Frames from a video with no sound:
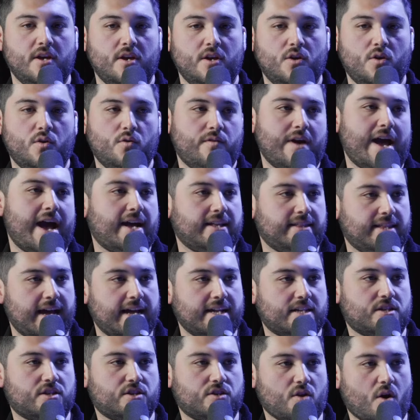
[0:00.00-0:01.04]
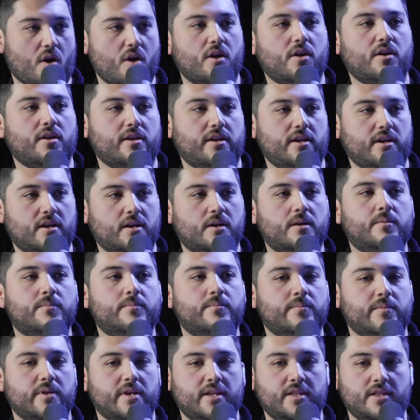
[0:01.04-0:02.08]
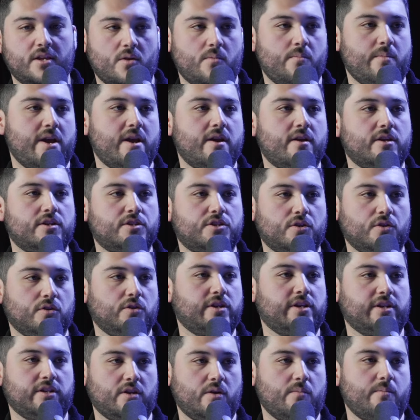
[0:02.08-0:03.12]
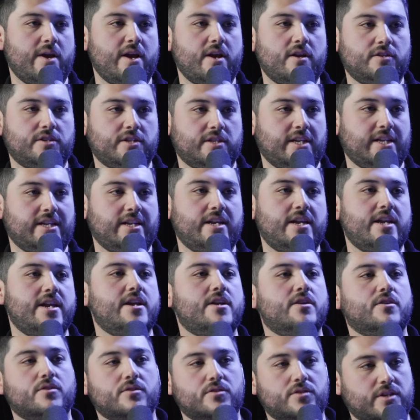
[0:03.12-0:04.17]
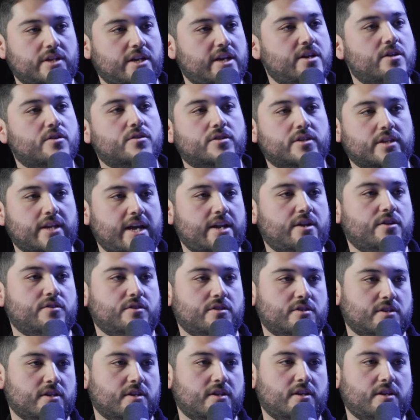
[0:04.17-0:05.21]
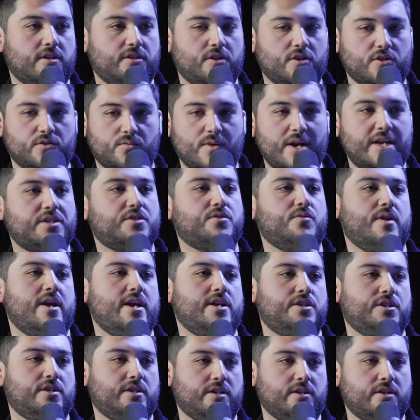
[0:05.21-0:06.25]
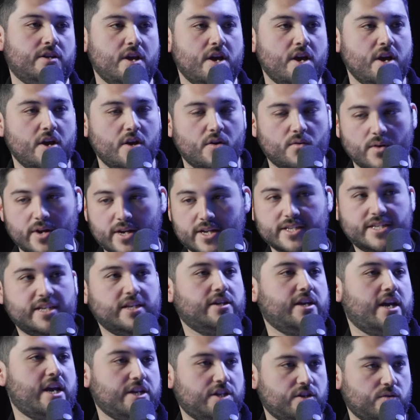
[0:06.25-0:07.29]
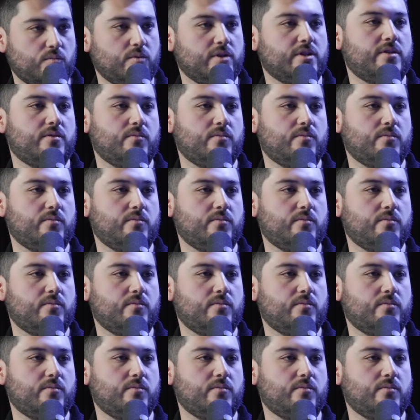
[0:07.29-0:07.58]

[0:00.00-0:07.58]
who've had that start um, in their marriage, early in their marriage, and then years years later, there's a, there's restoration and yeah. reconciliation with.